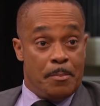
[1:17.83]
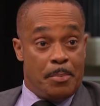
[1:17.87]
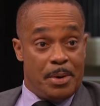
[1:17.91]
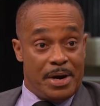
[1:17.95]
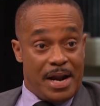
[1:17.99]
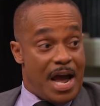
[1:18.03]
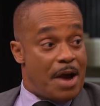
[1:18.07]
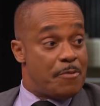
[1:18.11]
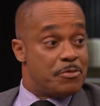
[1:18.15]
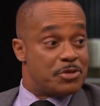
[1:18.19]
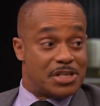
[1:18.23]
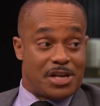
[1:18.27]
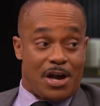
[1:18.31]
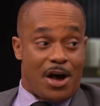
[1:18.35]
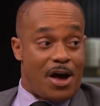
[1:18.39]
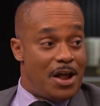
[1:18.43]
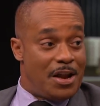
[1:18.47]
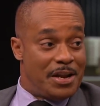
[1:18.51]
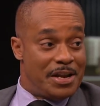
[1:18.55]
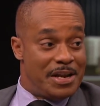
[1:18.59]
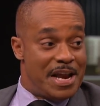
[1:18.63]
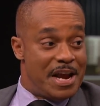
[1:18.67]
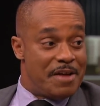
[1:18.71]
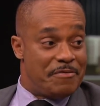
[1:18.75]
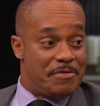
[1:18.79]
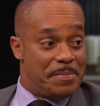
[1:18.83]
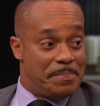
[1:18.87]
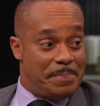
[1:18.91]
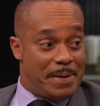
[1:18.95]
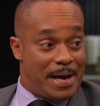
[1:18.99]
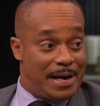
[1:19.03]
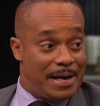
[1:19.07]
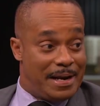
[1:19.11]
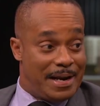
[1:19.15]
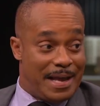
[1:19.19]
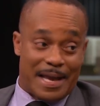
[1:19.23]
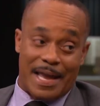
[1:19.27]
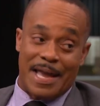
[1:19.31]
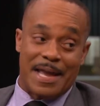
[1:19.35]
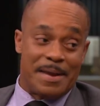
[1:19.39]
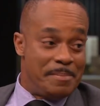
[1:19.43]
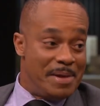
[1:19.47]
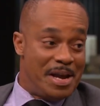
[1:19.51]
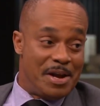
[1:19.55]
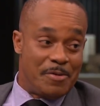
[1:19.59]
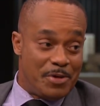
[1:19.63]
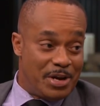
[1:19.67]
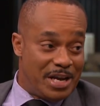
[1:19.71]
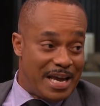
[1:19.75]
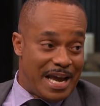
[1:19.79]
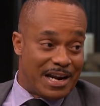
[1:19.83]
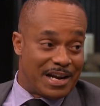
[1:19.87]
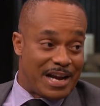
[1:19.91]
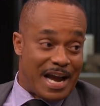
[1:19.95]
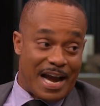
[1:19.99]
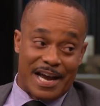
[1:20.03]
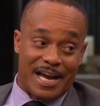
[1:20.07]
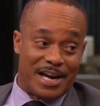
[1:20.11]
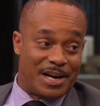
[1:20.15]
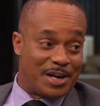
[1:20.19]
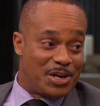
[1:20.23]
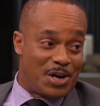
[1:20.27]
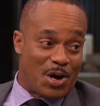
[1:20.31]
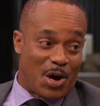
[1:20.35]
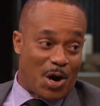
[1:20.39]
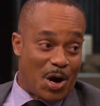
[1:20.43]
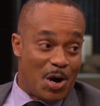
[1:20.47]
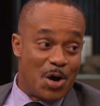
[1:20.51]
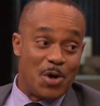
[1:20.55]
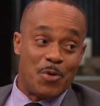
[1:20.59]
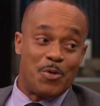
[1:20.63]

But I was calling everybody like, "Hey man, we got, a, I got a car.